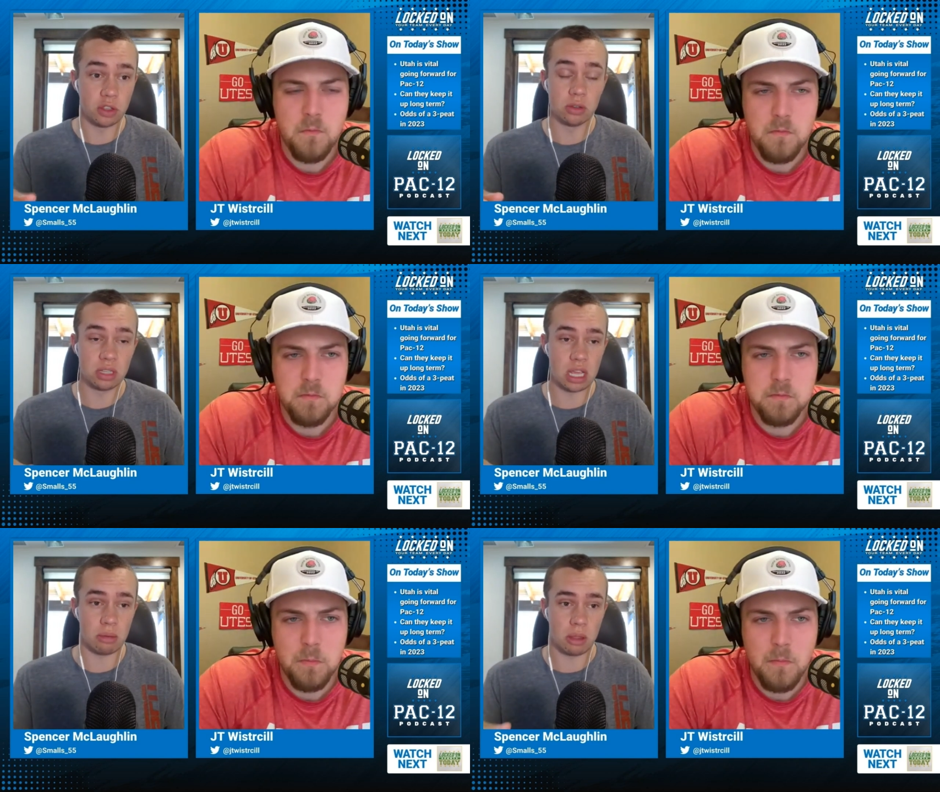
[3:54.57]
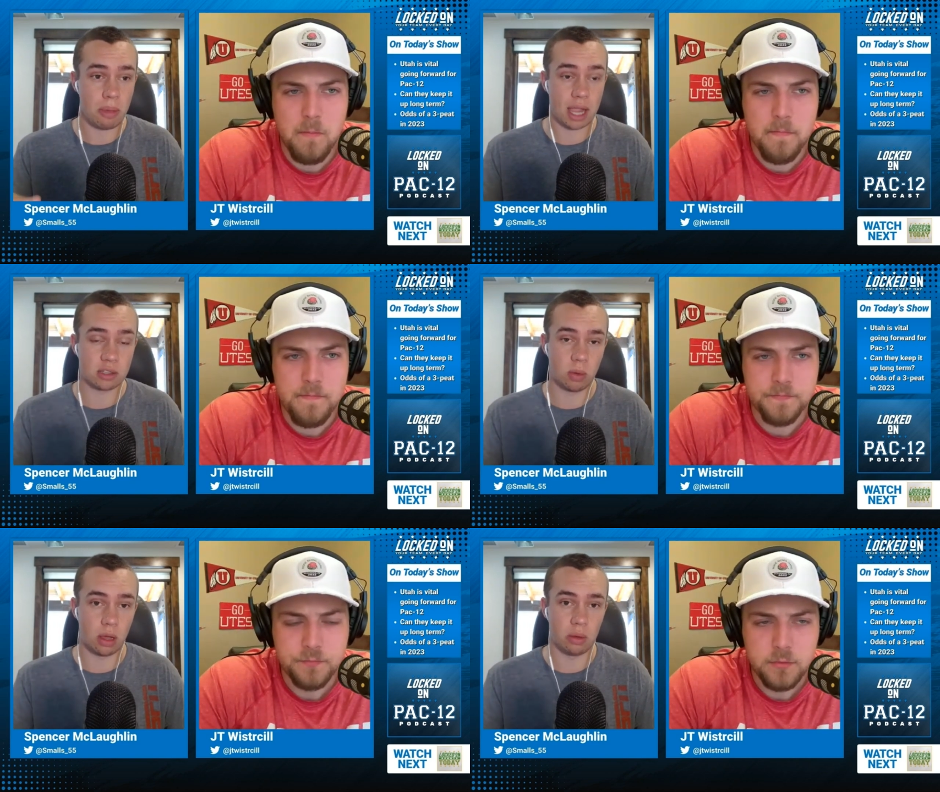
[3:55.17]
Speaker 1: viewed team in the
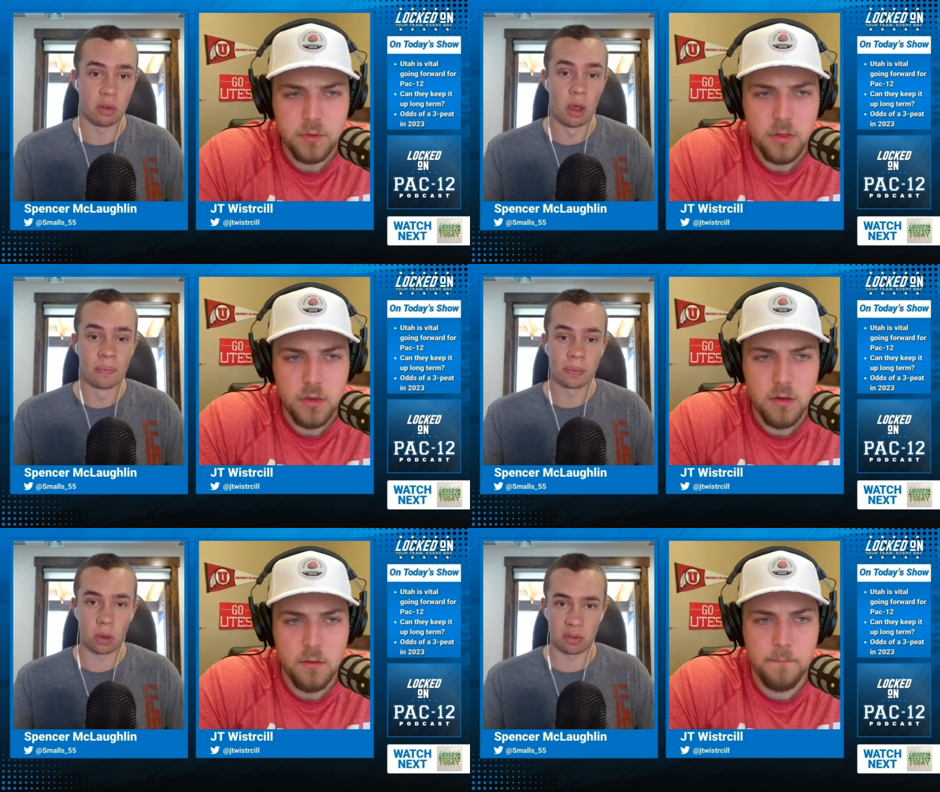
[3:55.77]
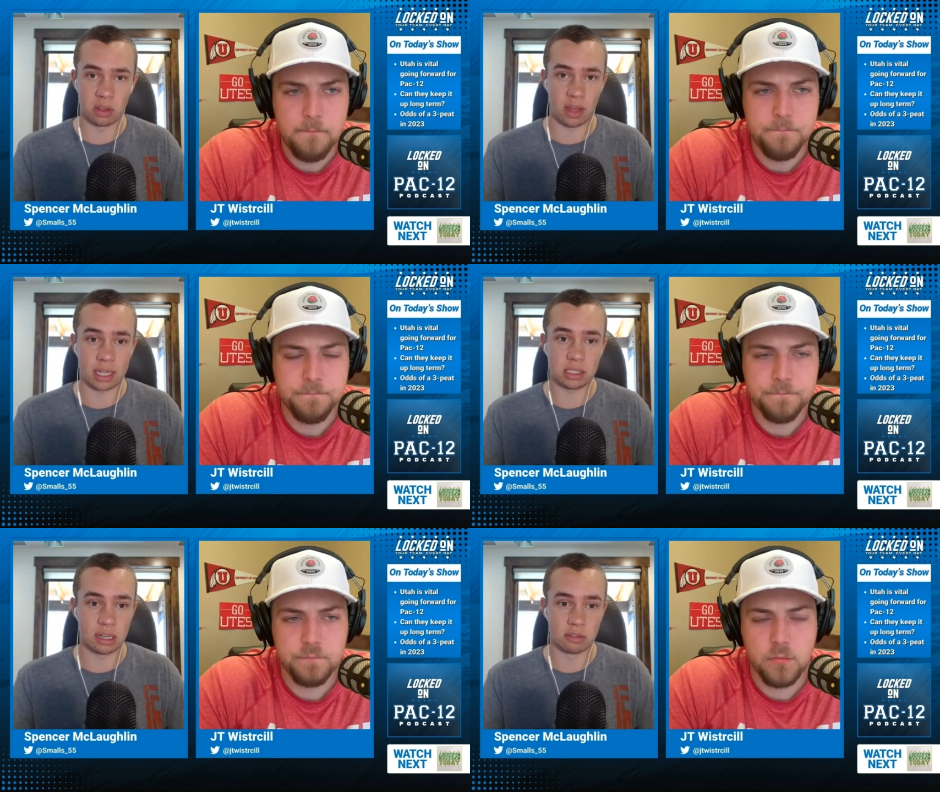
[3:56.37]
Pac-12 over the
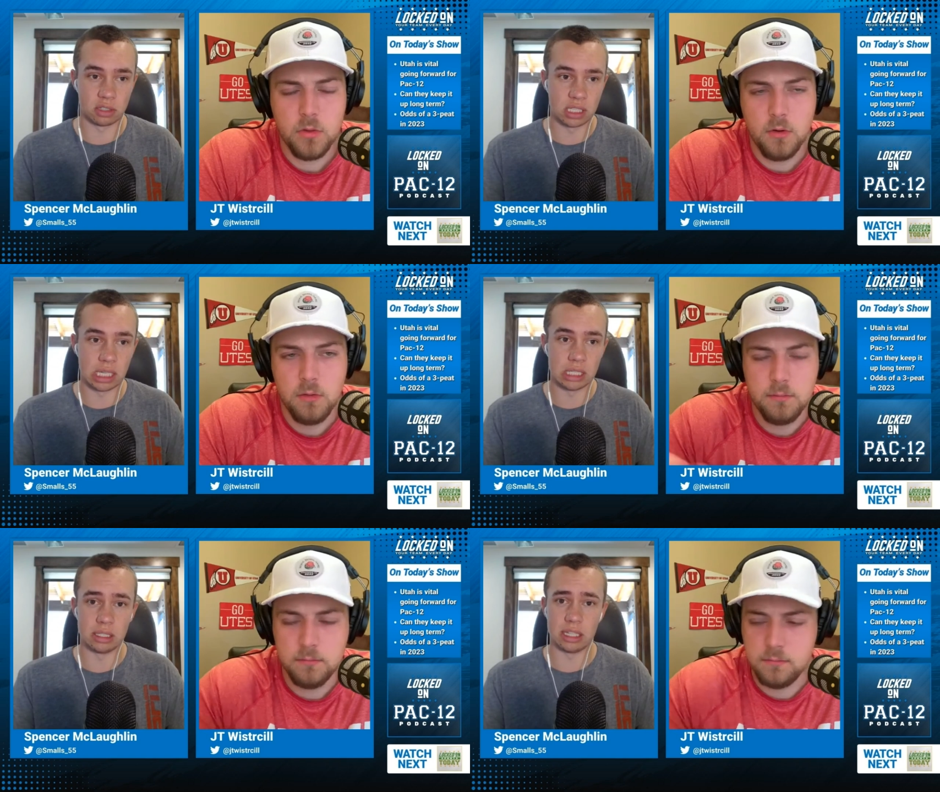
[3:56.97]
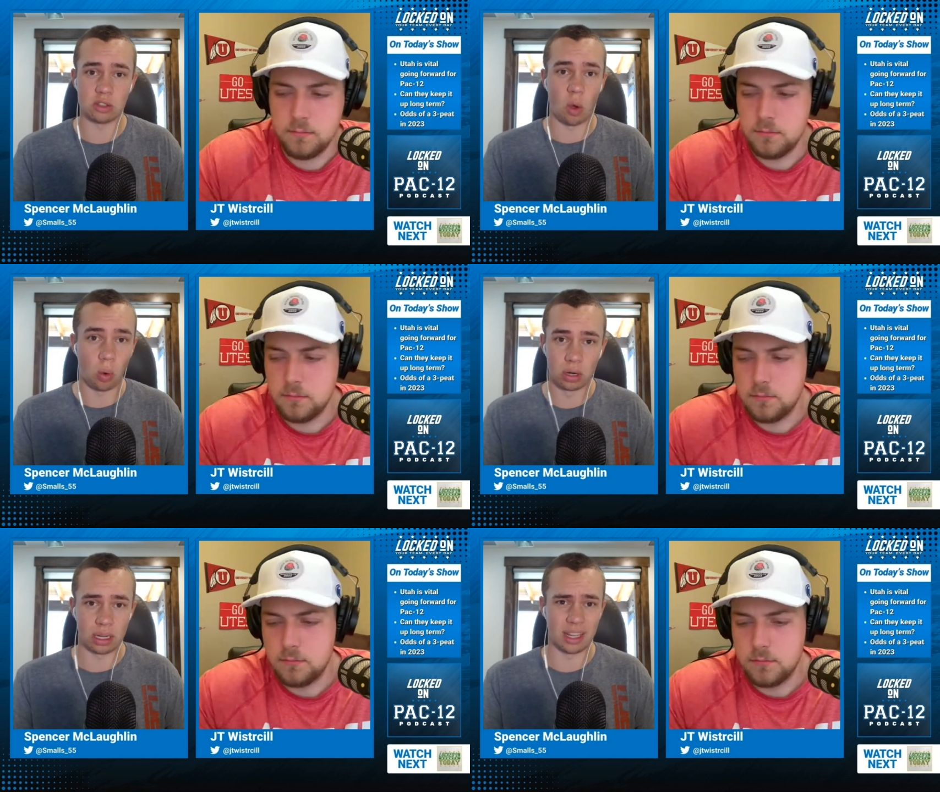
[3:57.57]
last several seasons is
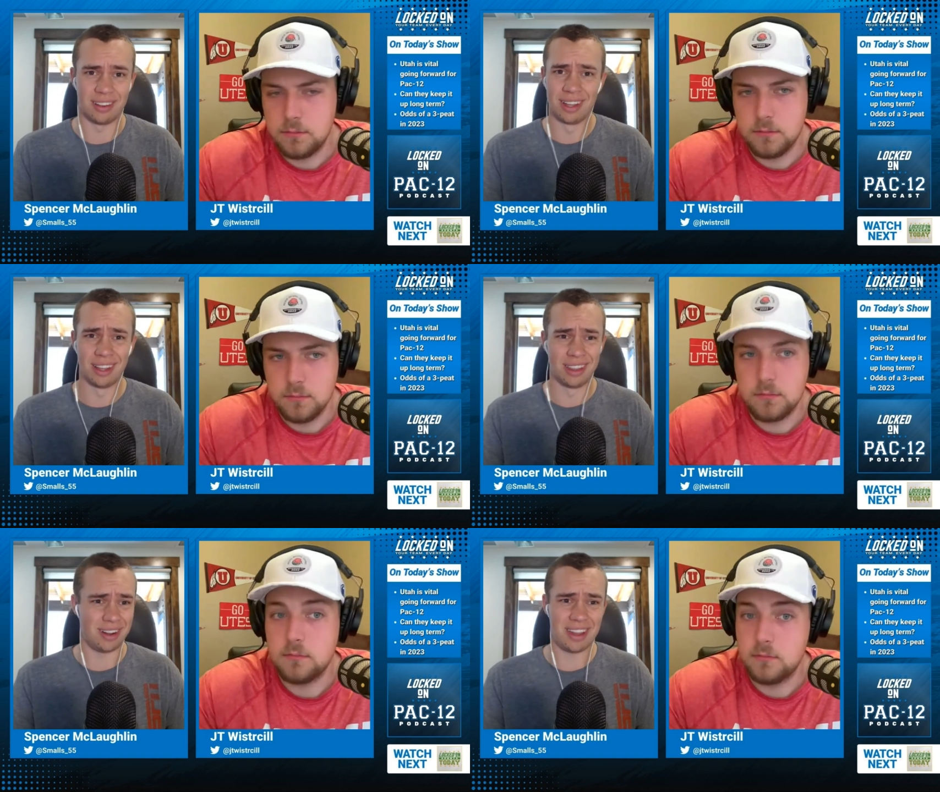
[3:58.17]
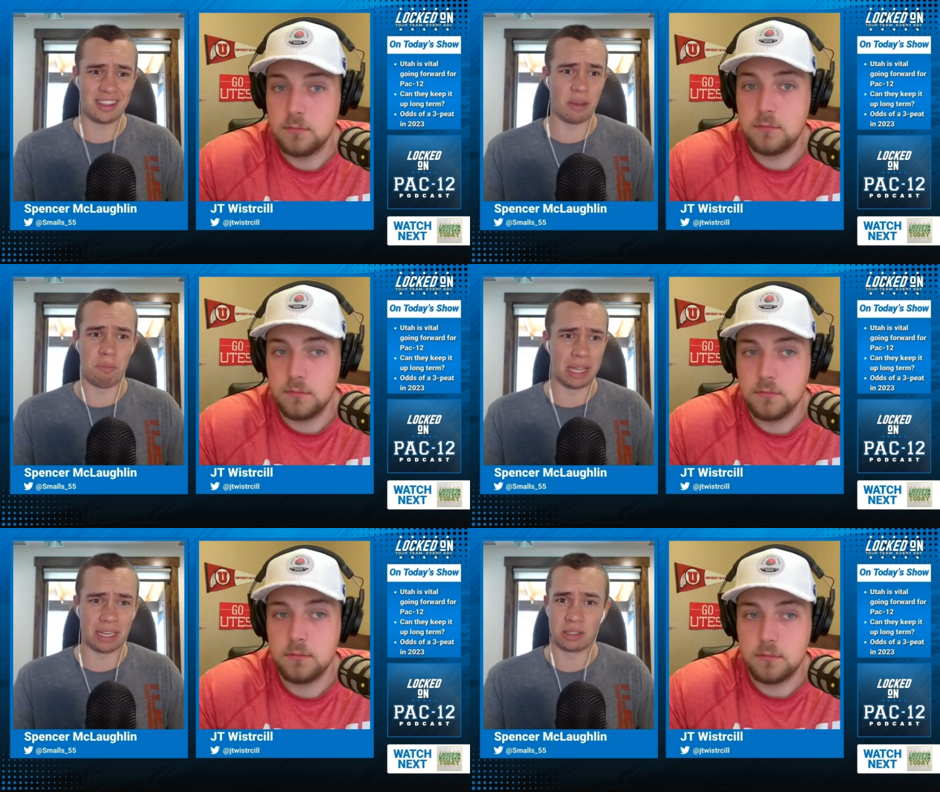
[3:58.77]
Oregon. They're not in the
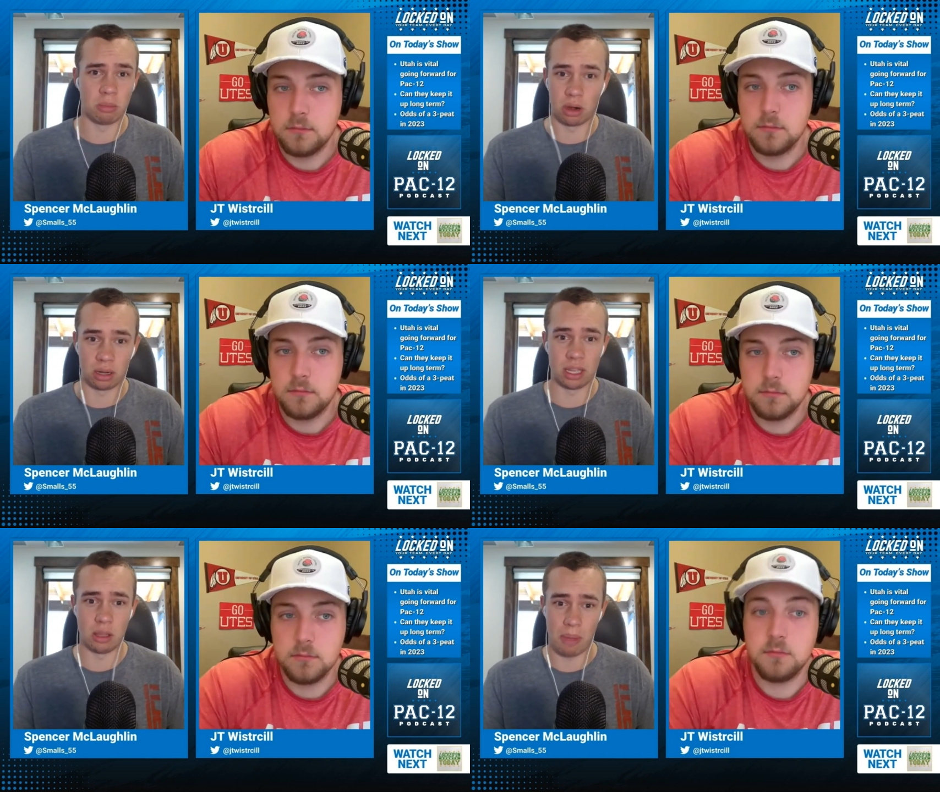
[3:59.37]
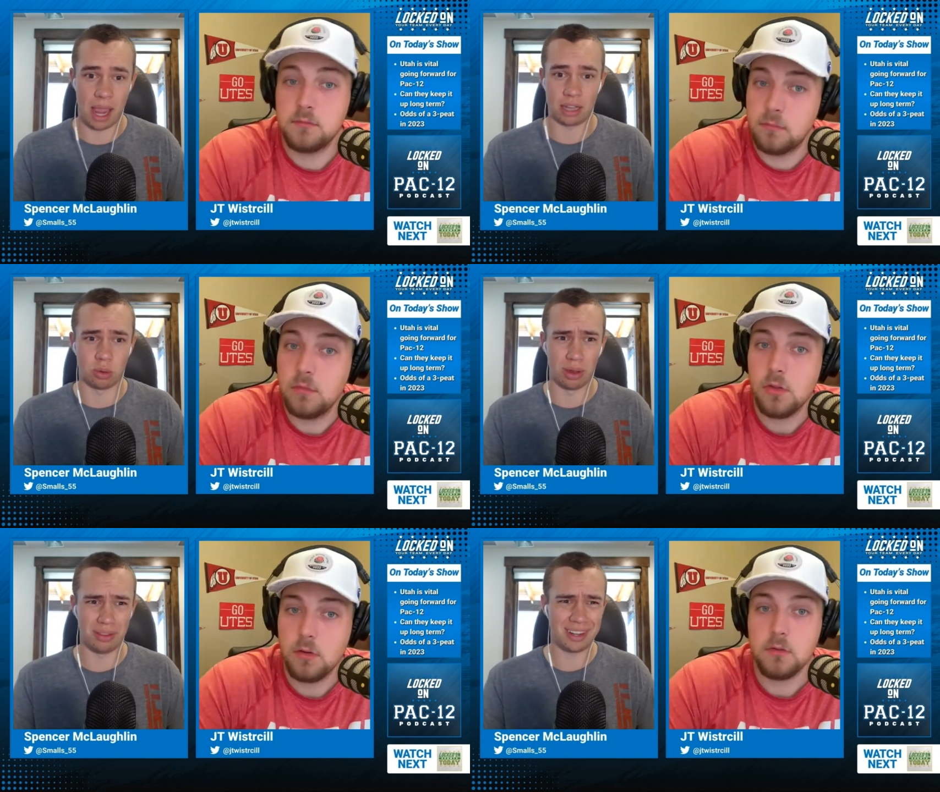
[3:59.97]
biggest market in the
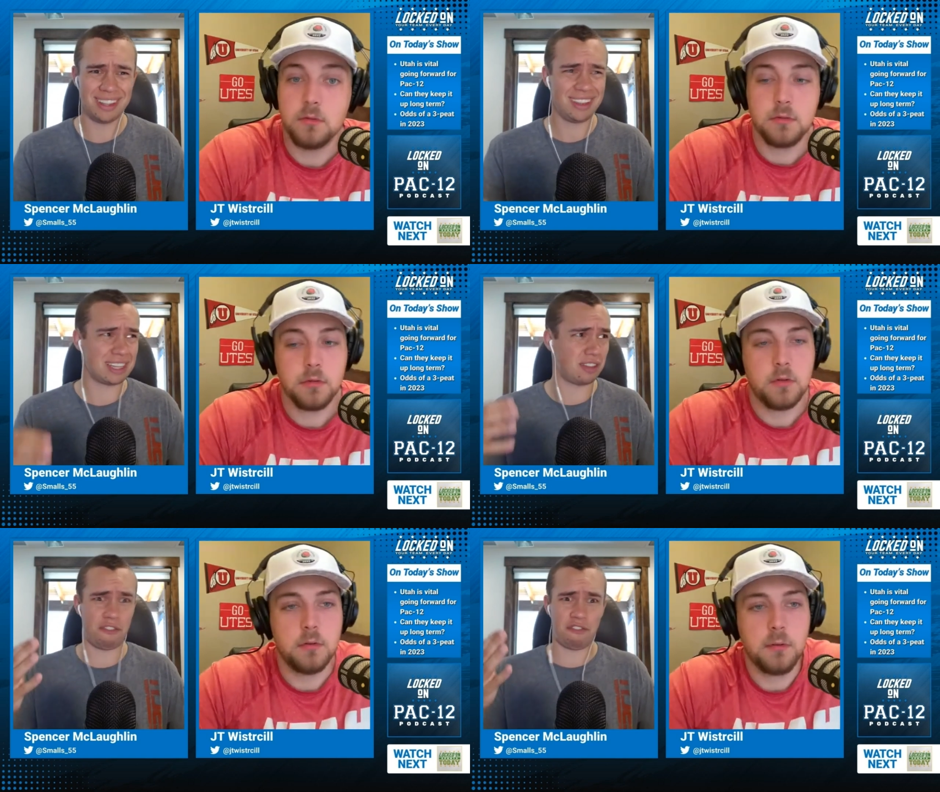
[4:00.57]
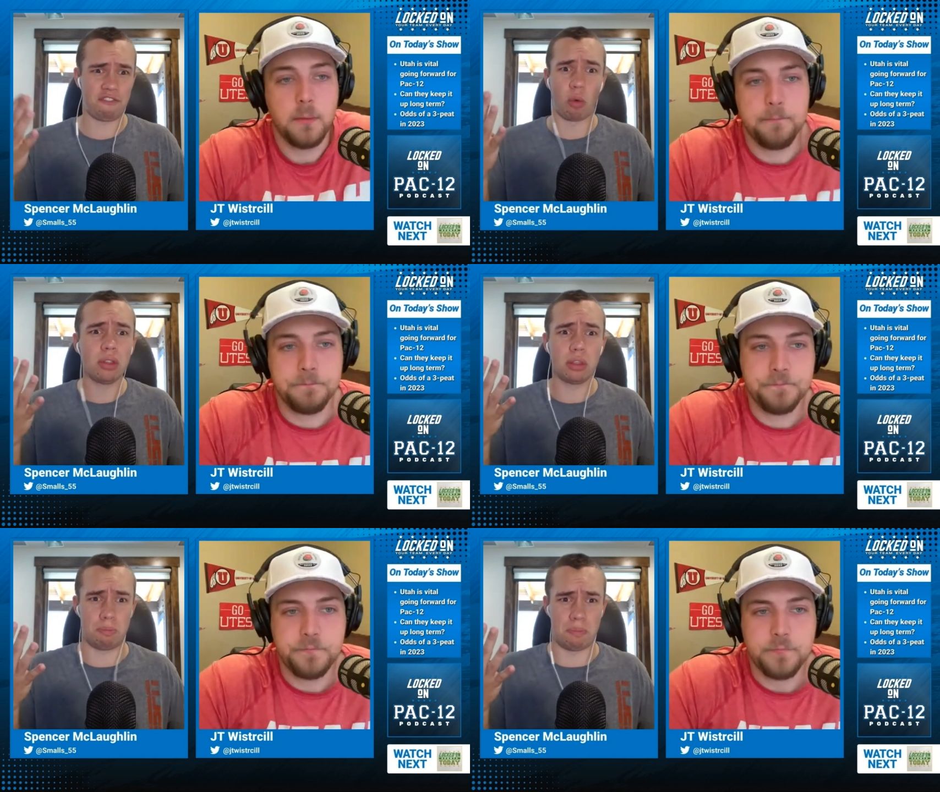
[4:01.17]
Pac-12. They're in like the fourth